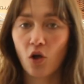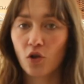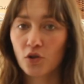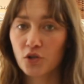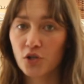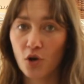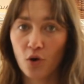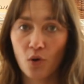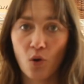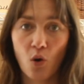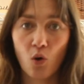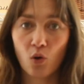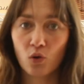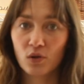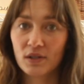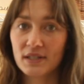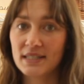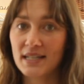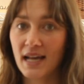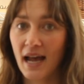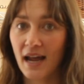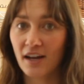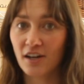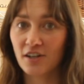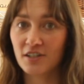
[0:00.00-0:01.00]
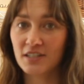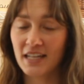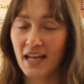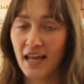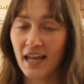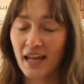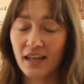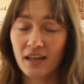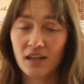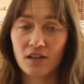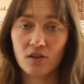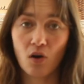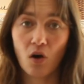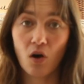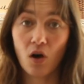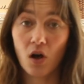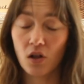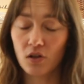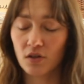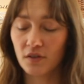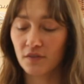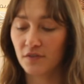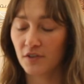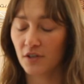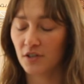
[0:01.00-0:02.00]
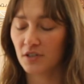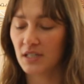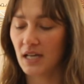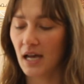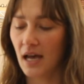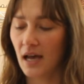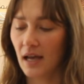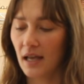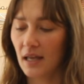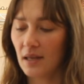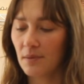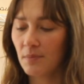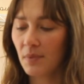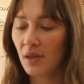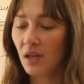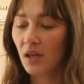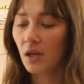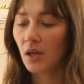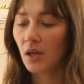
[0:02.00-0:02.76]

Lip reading: your whole entire day and all of your time.